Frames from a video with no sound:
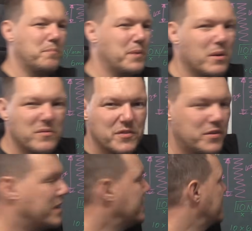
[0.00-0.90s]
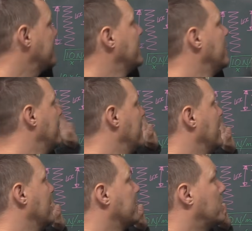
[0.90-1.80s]
beyond this,
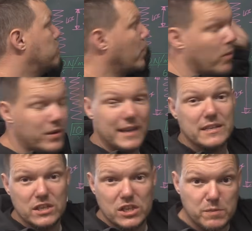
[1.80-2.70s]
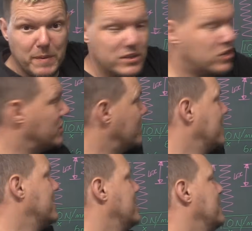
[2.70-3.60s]
because we want to get to suspension,
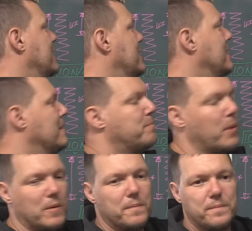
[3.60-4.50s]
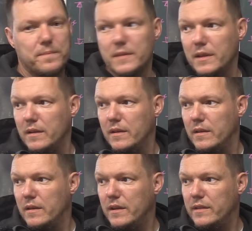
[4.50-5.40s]
but
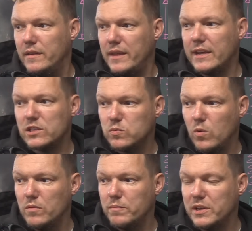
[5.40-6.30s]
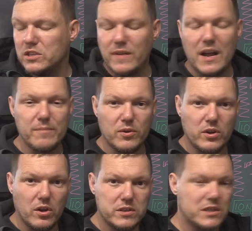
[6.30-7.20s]
in the next one, because of
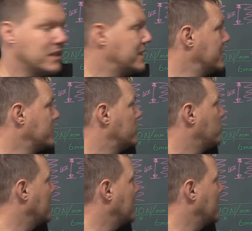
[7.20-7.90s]
harmonic oscillators,